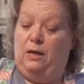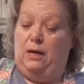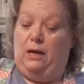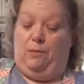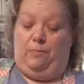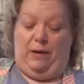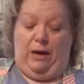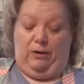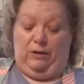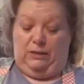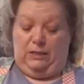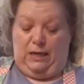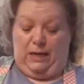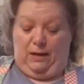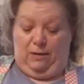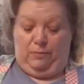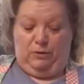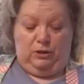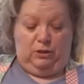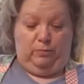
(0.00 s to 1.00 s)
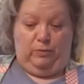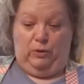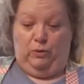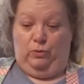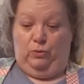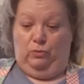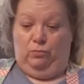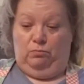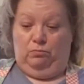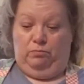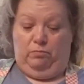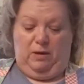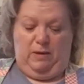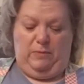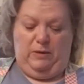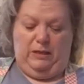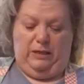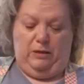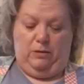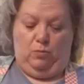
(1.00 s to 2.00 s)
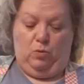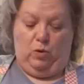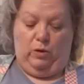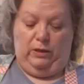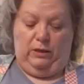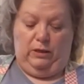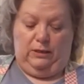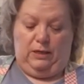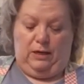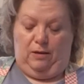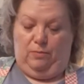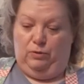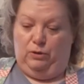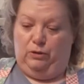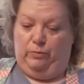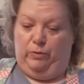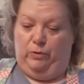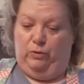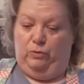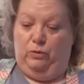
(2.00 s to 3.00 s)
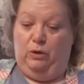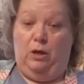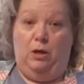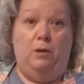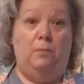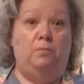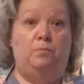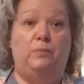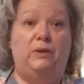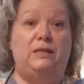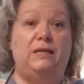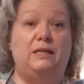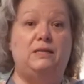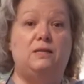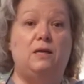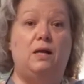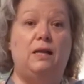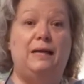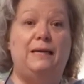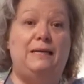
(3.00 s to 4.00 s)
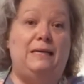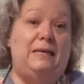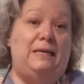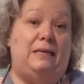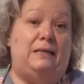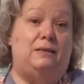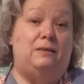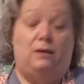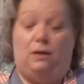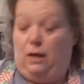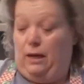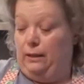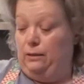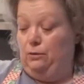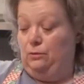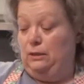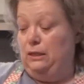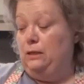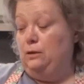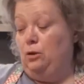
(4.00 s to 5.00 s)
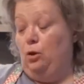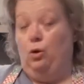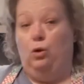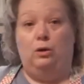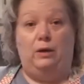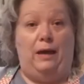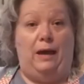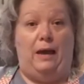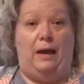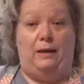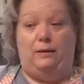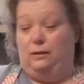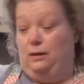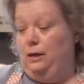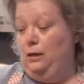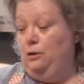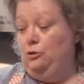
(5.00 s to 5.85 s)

about a tablespoon, maybe a little more than a tablespoon, but that's all I need. I don't need a whole can.